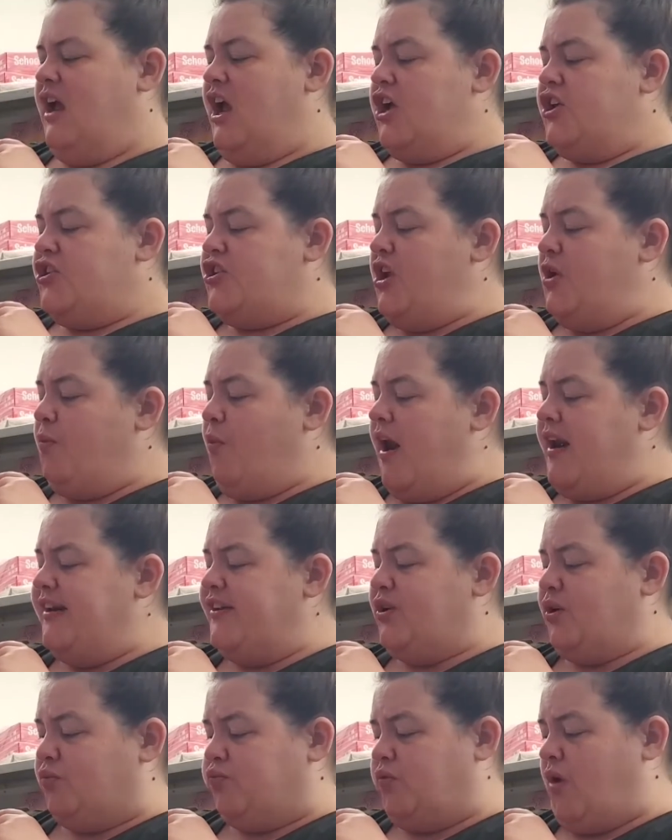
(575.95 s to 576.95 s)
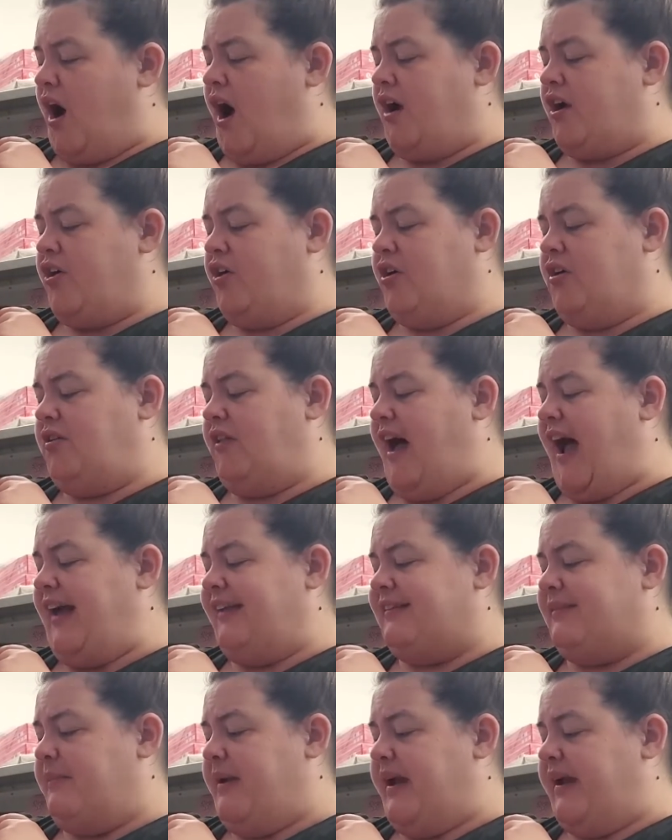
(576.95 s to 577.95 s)
She wanted to rock her
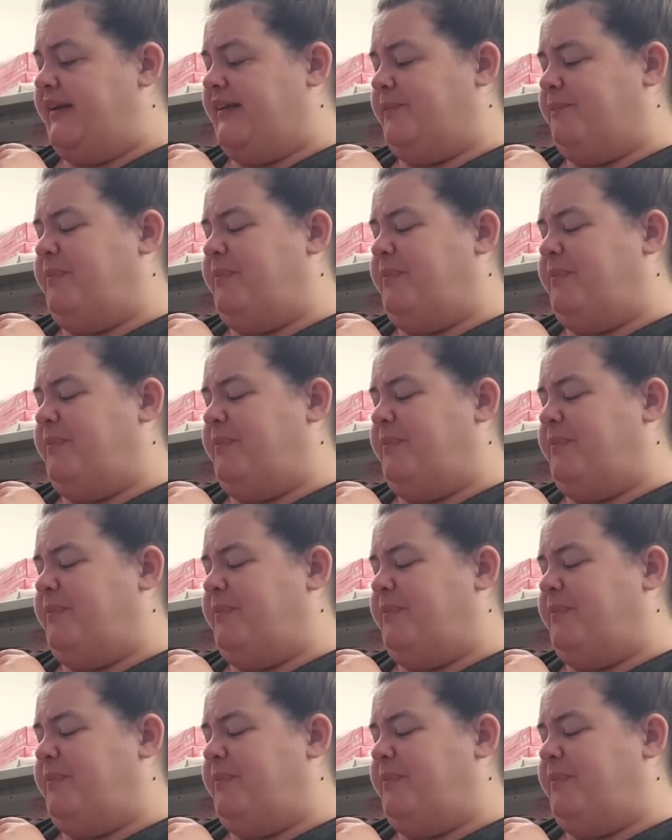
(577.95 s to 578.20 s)
classmates,